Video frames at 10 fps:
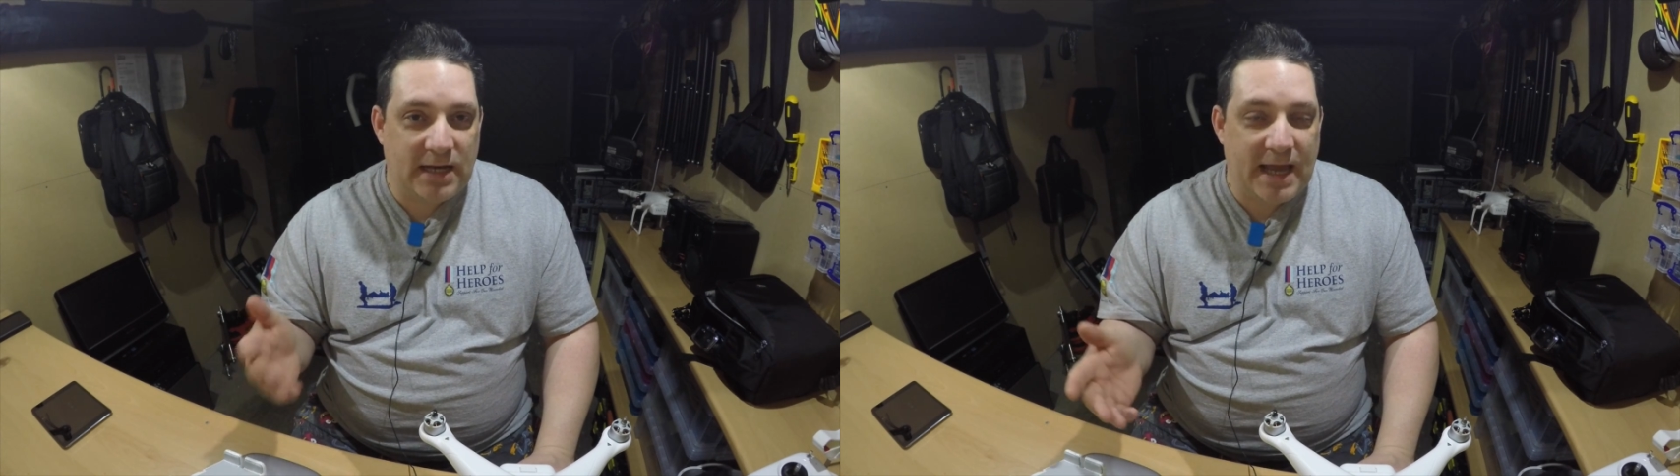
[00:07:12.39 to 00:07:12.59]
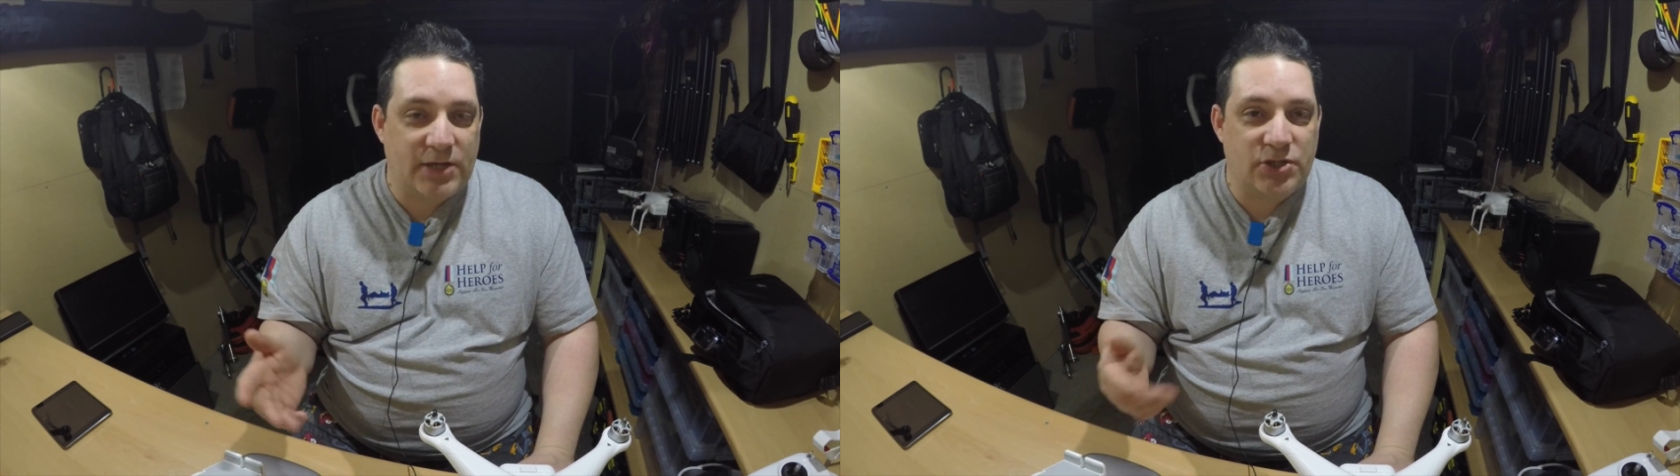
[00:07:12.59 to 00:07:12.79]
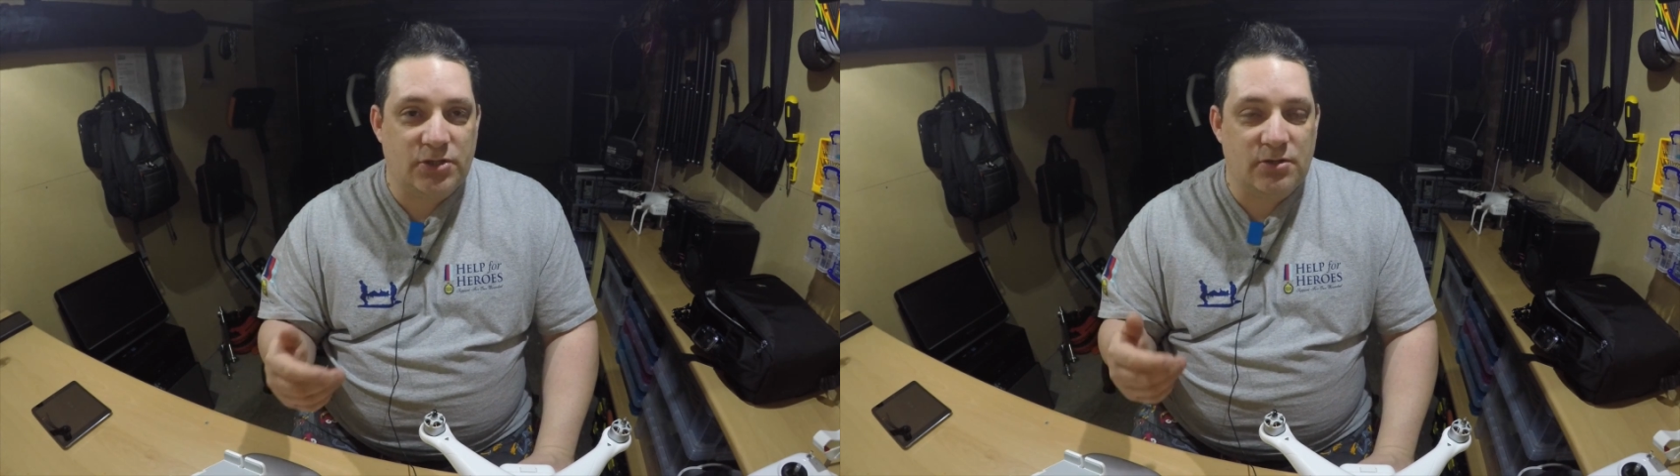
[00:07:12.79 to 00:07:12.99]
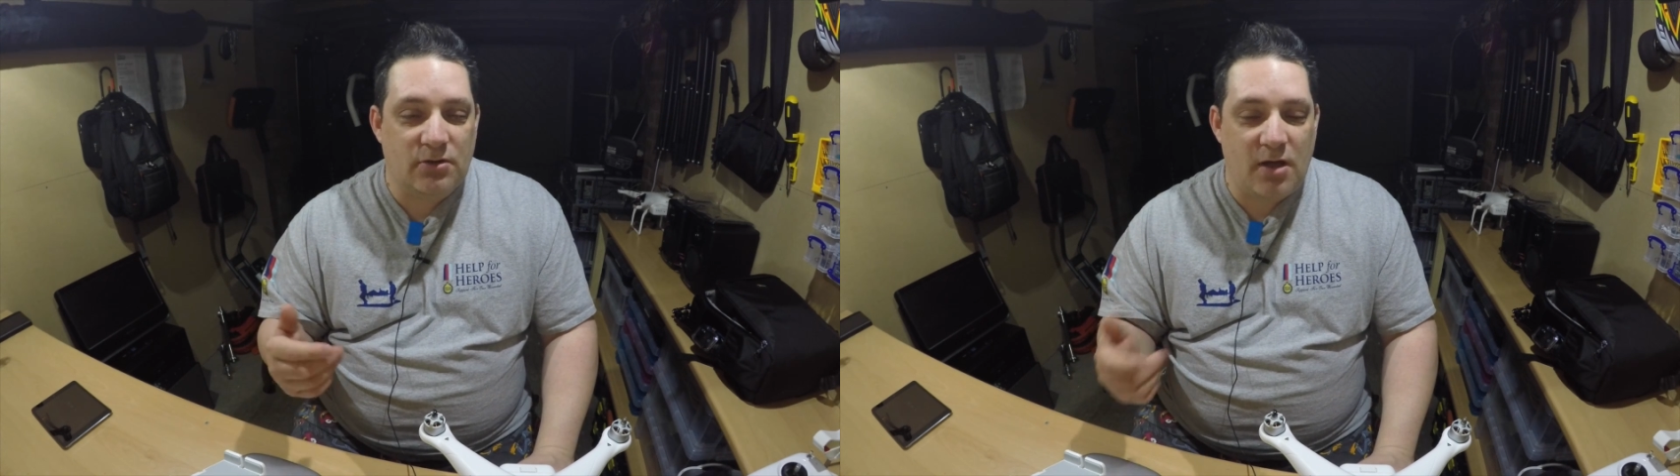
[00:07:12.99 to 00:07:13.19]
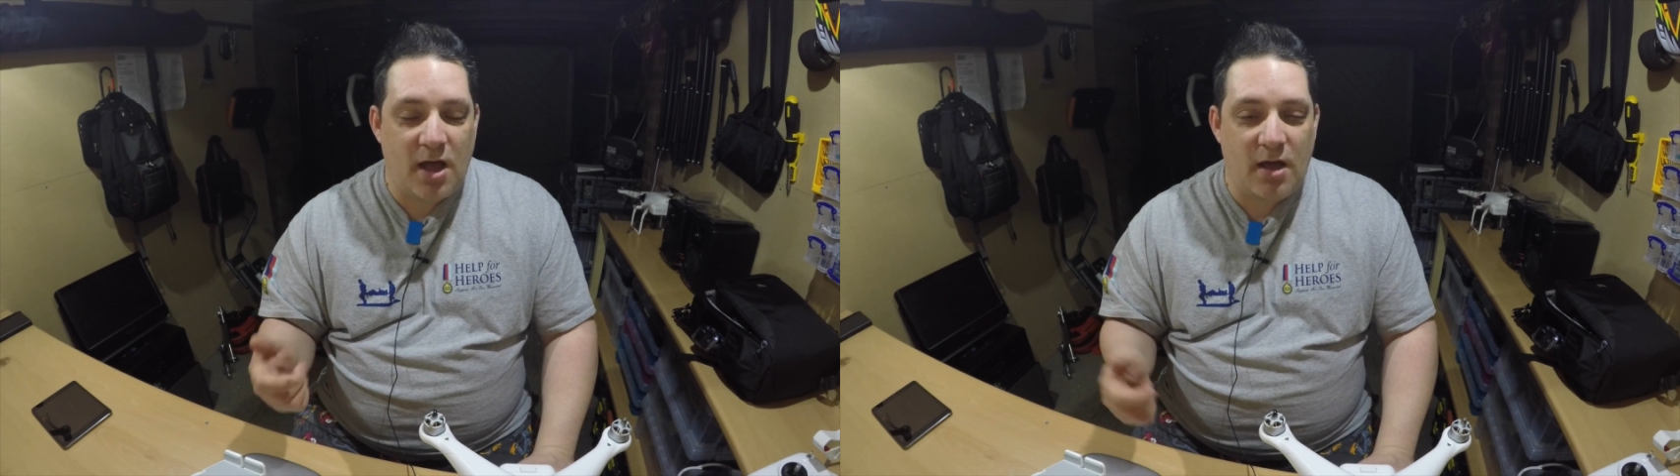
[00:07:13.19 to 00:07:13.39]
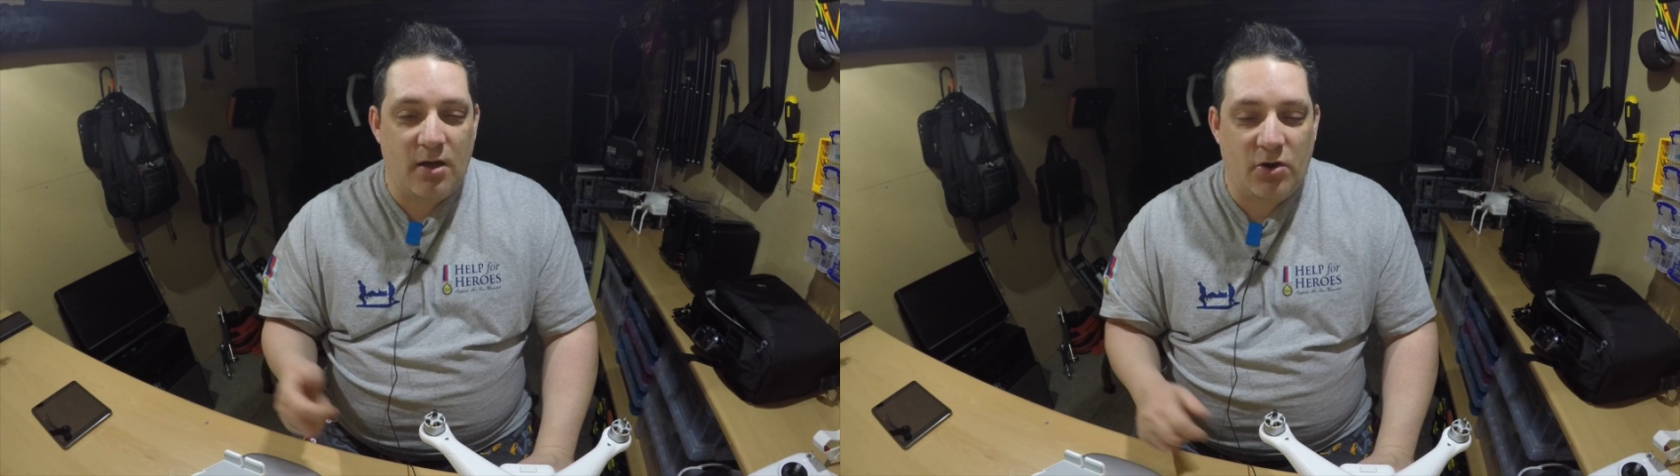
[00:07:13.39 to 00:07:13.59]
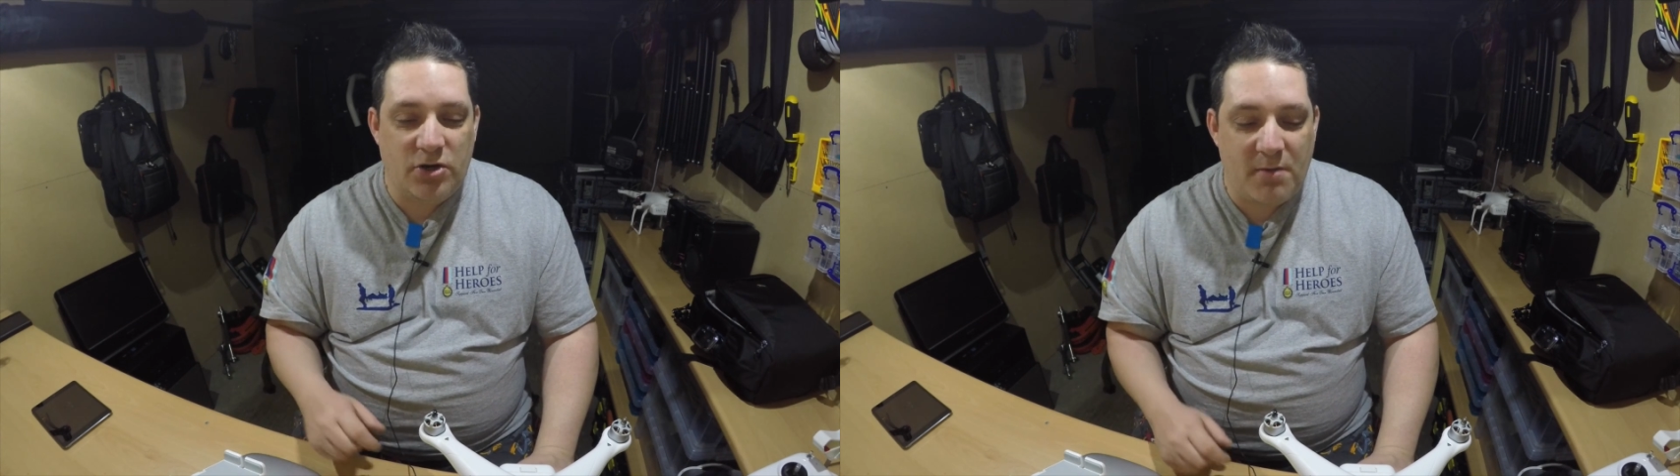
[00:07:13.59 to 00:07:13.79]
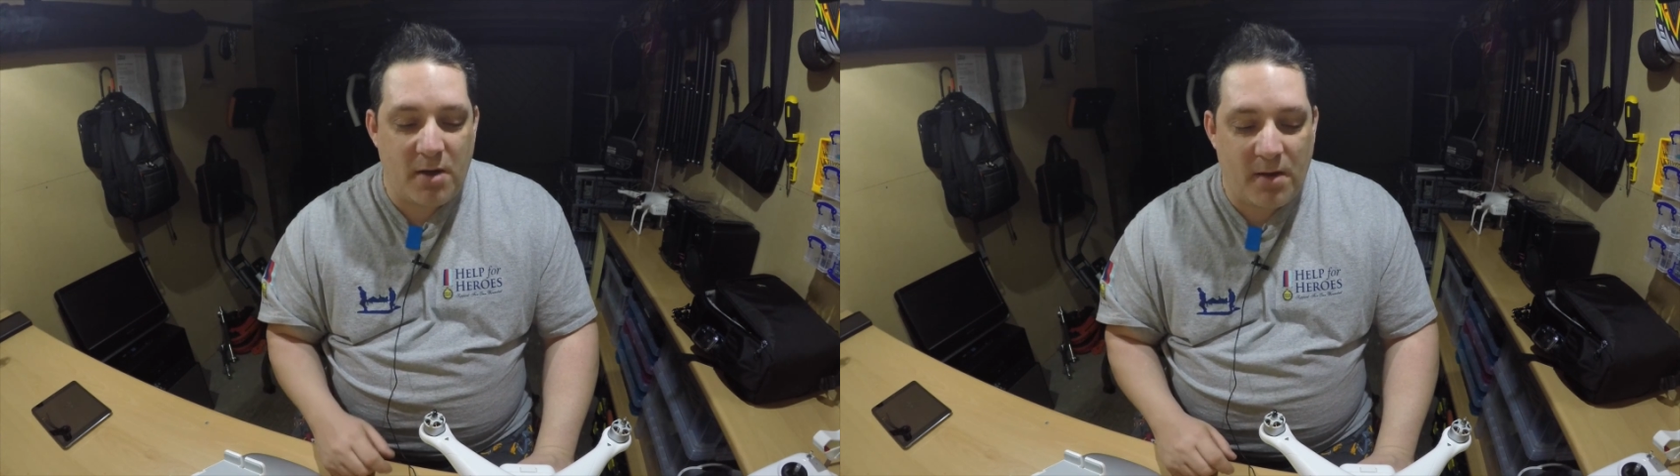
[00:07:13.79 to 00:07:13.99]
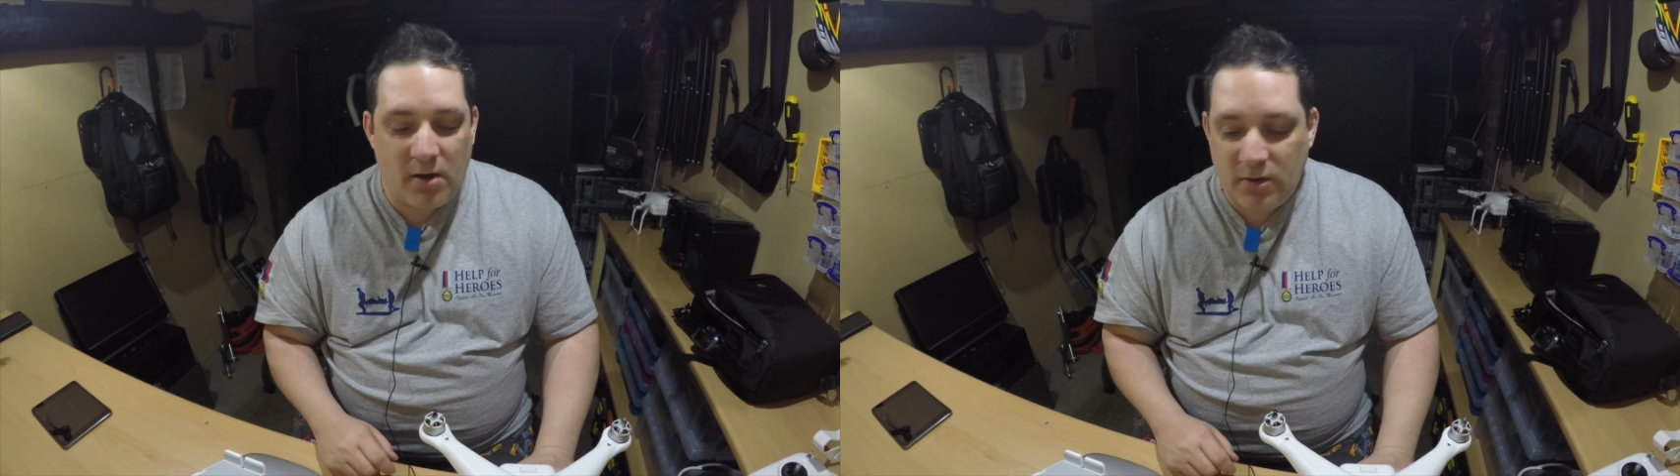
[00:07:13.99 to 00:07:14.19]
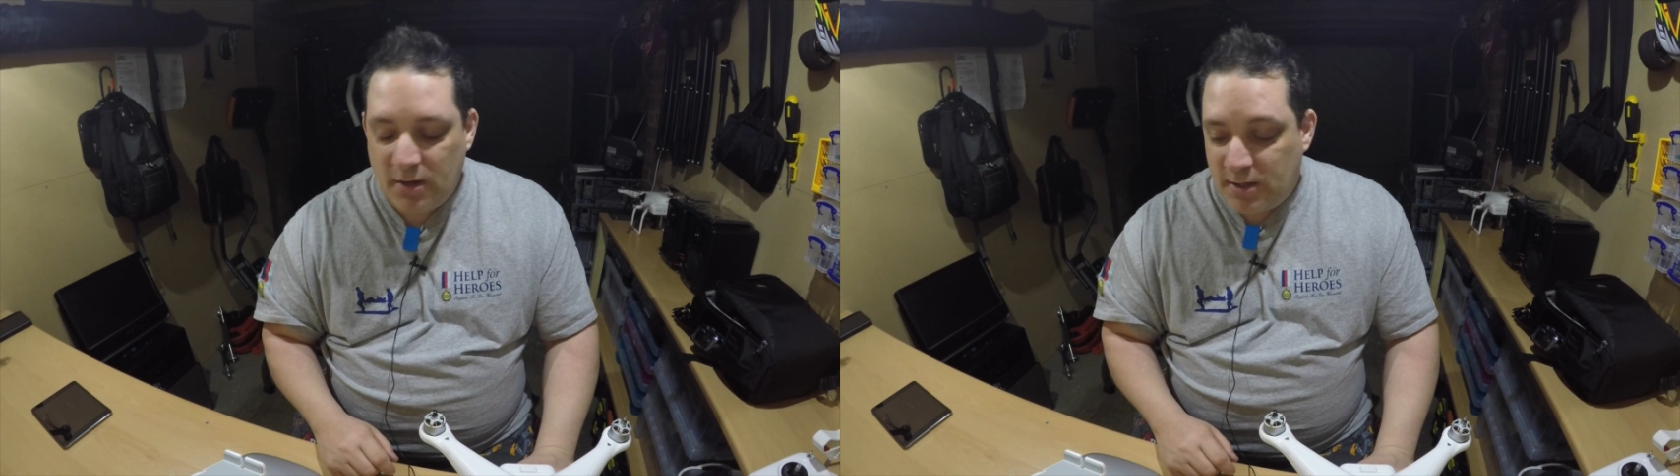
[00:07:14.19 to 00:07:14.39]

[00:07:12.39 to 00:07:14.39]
connection on your mobile,